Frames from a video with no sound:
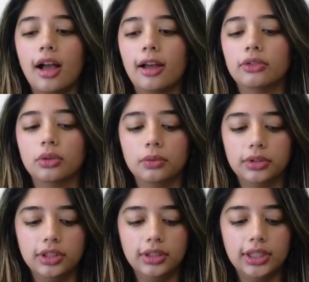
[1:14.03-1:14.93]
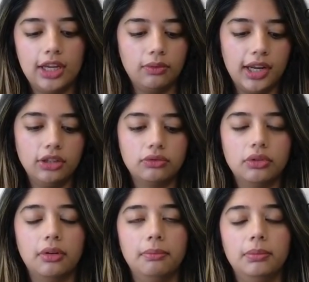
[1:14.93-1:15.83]
So they range
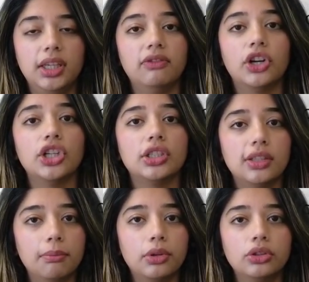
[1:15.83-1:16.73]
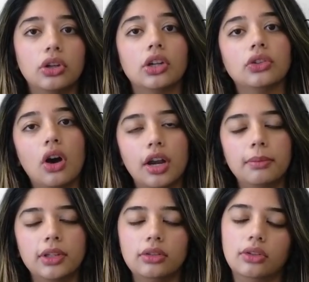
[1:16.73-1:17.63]
from being very simple to autonomous.